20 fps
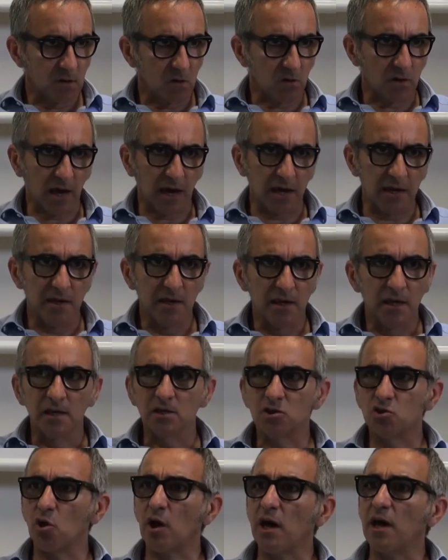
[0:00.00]
okay?
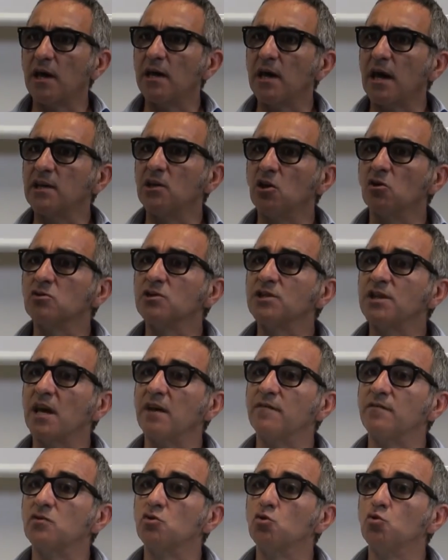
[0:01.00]
So I, I don't
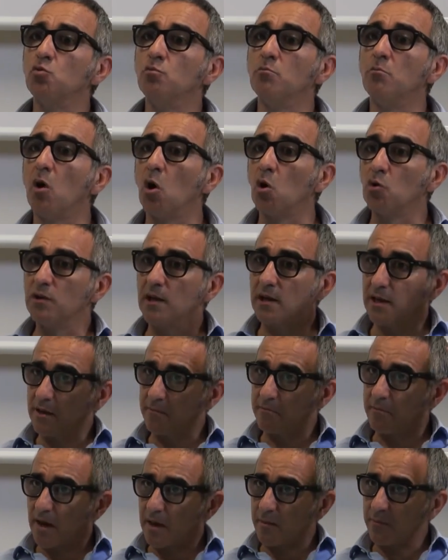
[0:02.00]
have to model
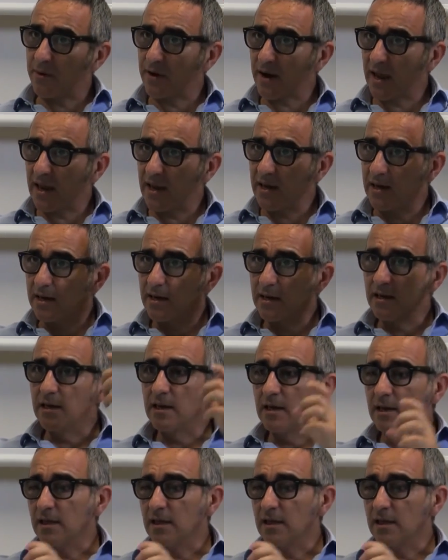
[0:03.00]
in my brain